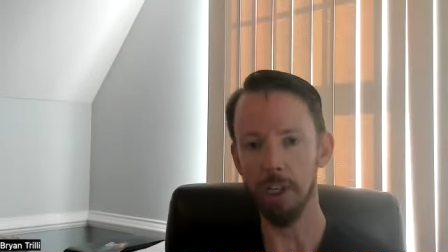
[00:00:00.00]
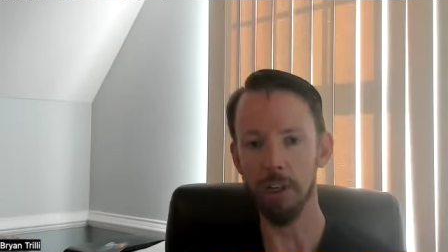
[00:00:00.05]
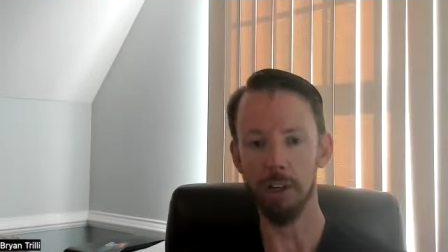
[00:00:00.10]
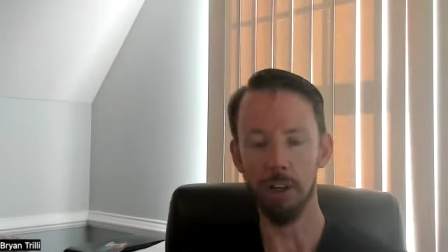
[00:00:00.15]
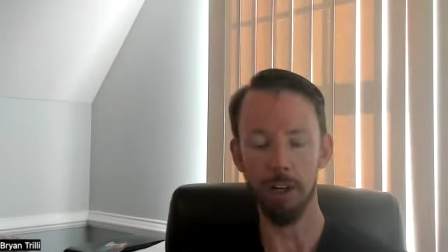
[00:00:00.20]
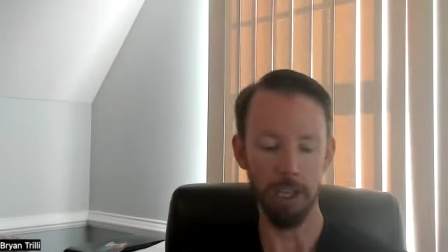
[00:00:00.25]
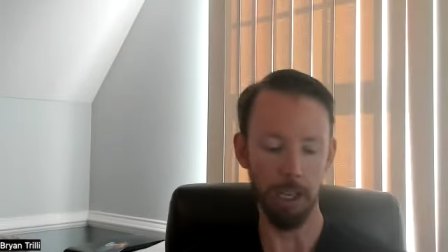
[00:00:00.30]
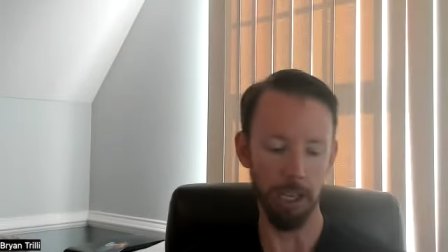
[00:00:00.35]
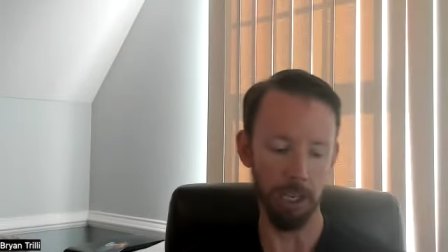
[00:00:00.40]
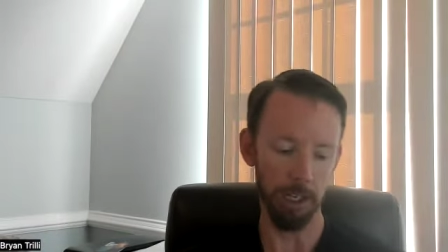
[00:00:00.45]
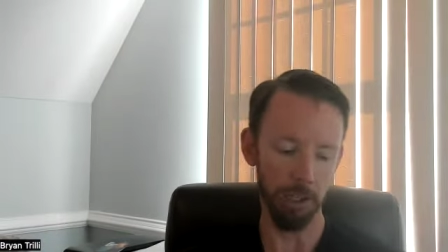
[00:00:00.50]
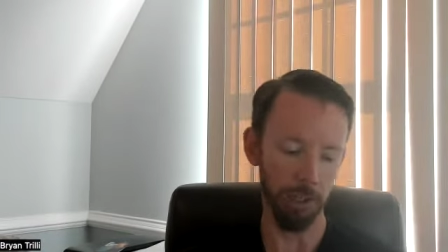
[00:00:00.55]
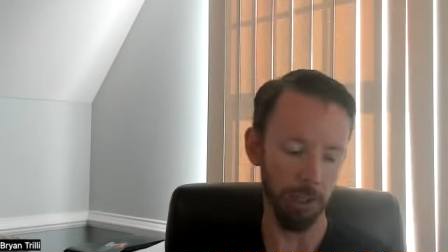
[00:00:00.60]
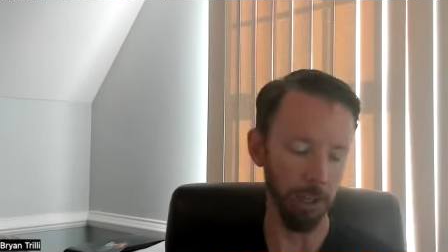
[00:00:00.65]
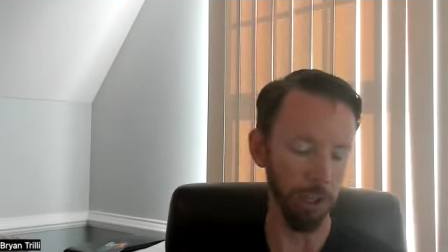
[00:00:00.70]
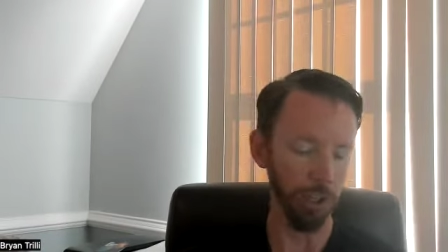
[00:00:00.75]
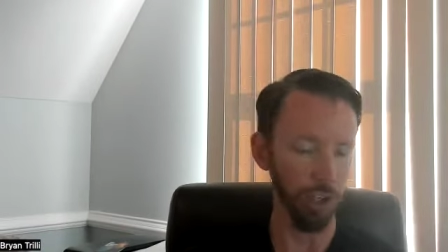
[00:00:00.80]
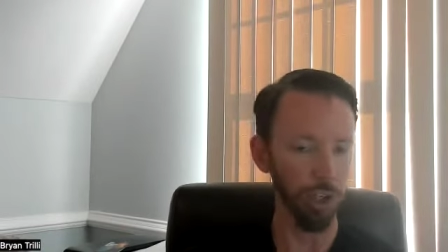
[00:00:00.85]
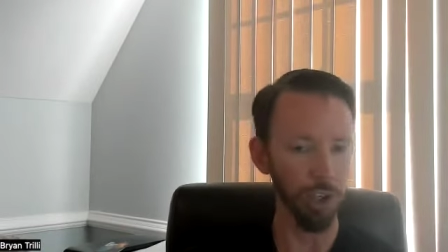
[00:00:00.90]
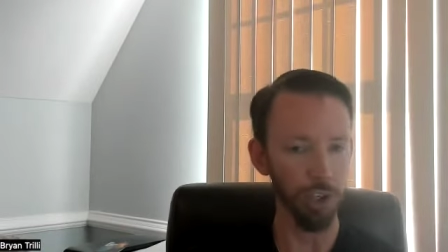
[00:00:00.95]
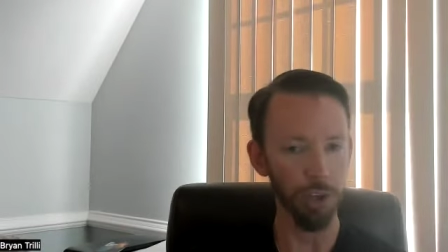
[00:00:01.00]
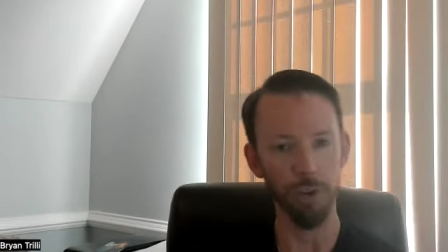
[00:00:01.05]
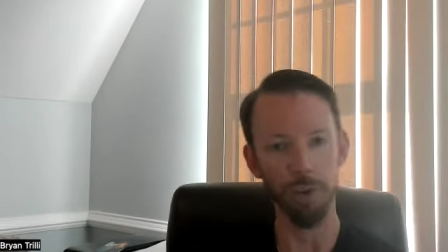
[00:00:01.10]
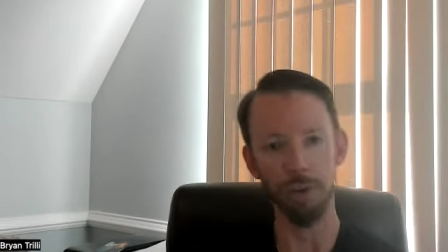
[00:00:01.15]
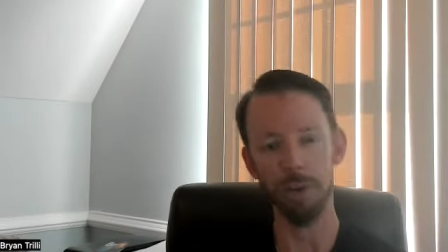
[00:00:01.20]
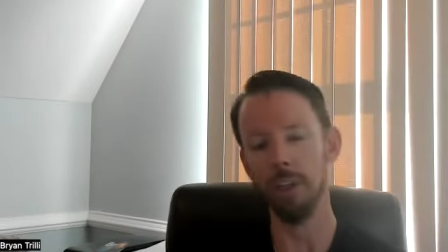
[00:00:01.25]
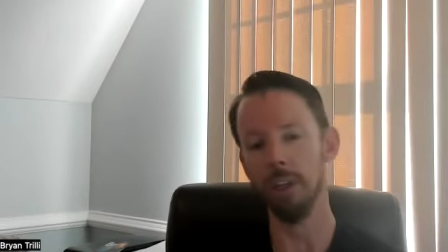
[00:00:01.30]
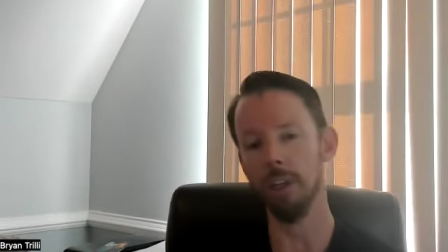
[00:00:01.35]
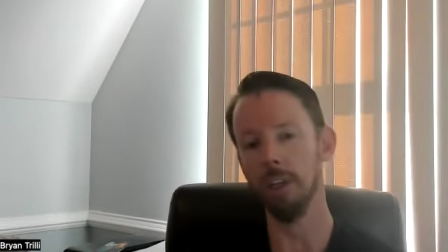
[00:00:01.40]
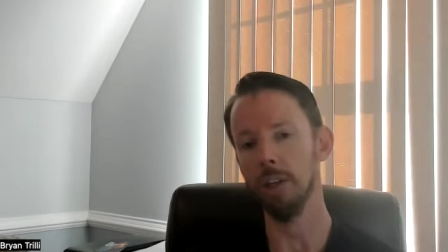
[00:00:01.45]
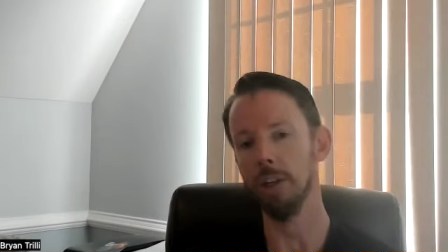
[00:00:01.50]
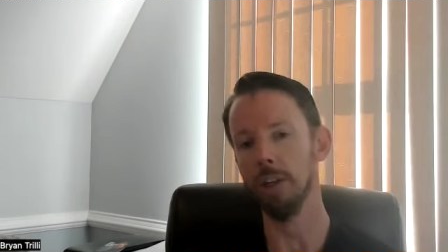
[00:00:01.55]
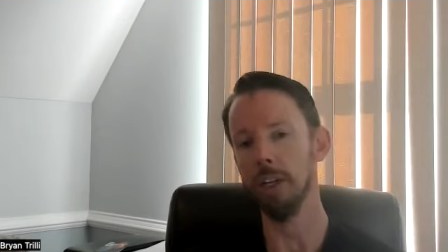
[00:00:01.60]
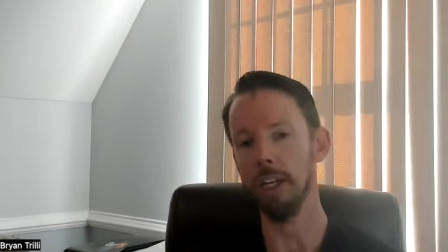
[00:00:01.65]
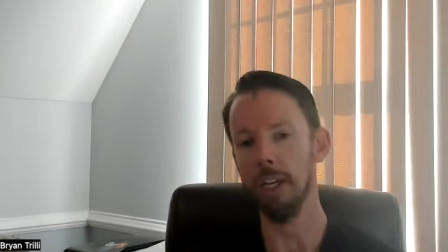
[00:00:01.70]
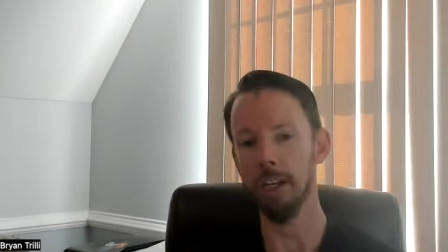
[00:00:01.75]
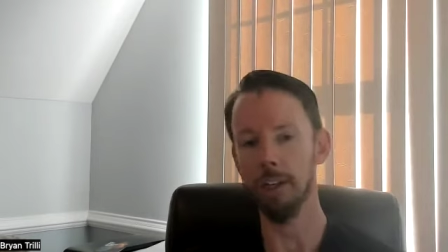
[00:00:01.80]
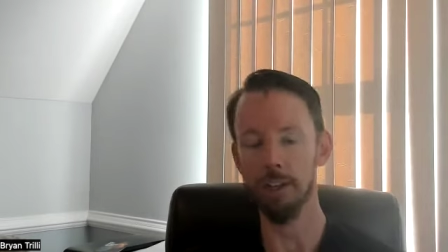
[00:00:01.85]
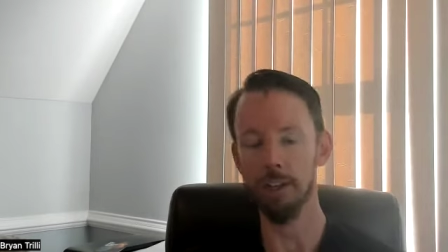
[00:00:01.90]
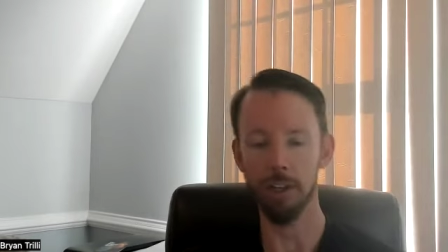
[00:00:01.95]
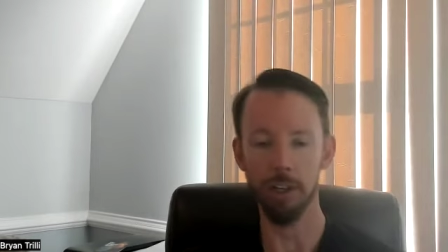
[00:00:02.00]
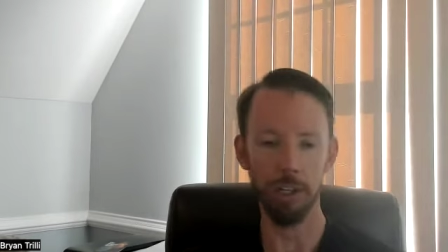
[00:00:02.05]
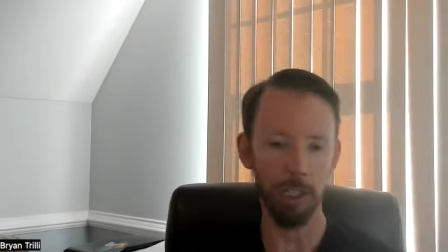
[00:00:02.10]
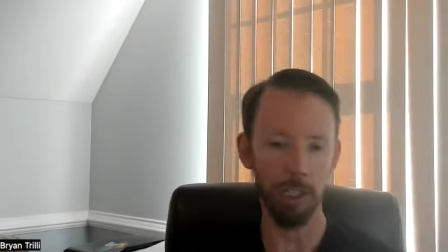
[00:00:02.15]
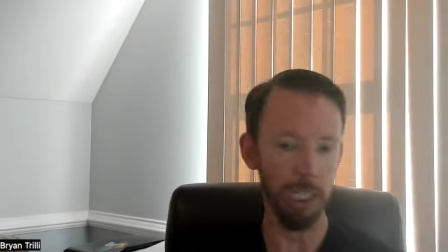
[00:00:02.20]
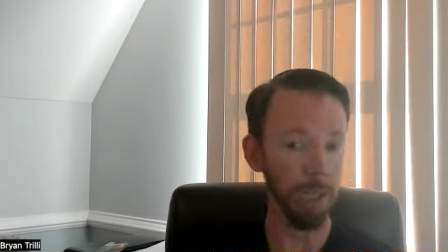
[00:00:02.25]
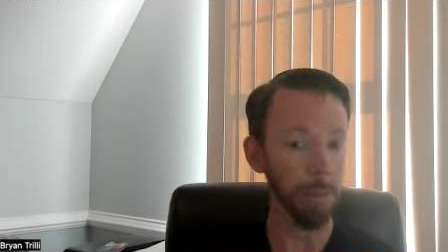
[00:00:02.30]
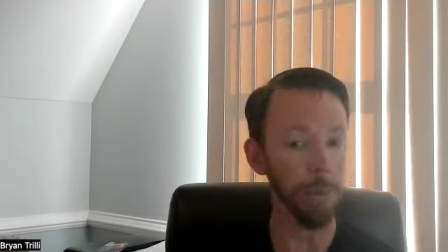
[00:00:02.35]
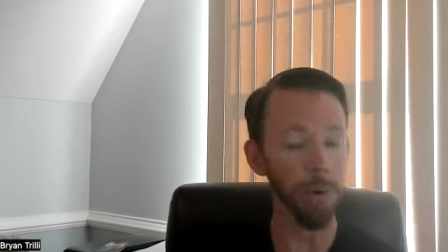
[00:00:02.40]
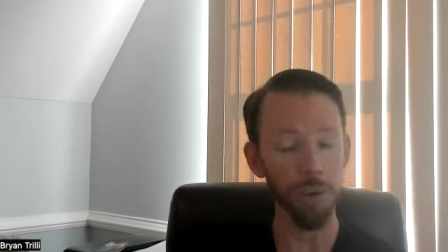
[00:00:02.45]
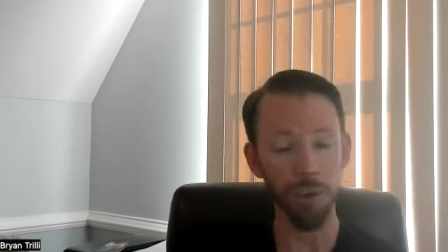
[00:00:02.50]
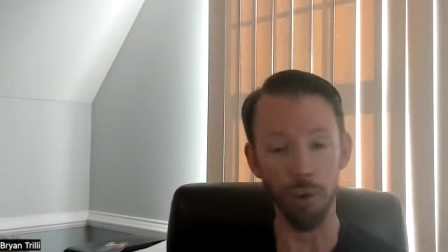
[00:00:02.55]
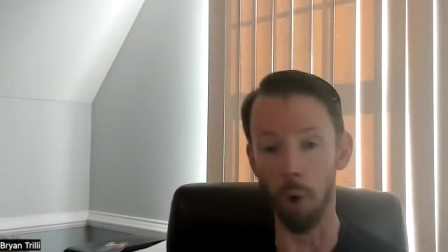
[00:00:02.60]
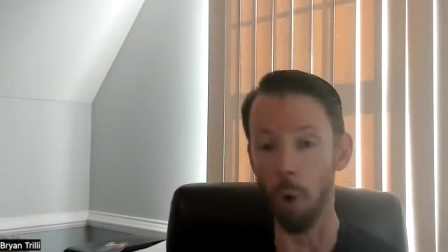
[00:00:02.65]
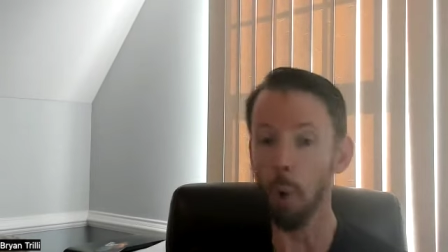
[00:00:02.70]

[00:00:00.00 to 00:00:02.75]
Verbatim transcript: to cure cancer and ginger root's going to cure cancer and chemo's your